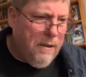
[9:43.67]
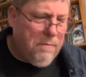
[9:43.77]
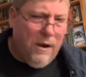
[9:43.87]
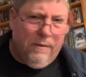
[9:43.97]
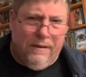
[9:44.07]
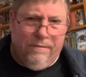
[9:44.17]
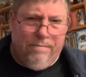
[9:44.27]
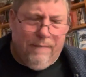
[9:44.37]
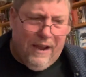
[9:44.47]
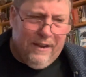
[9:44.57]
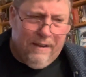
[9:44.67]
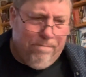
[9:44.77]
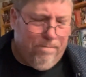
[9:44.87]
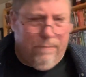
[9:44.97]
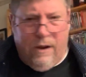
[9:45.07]
probably
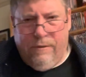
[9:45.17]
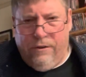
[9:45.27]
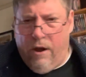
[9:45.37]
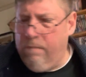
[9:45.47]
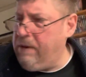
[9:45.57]
Dawn.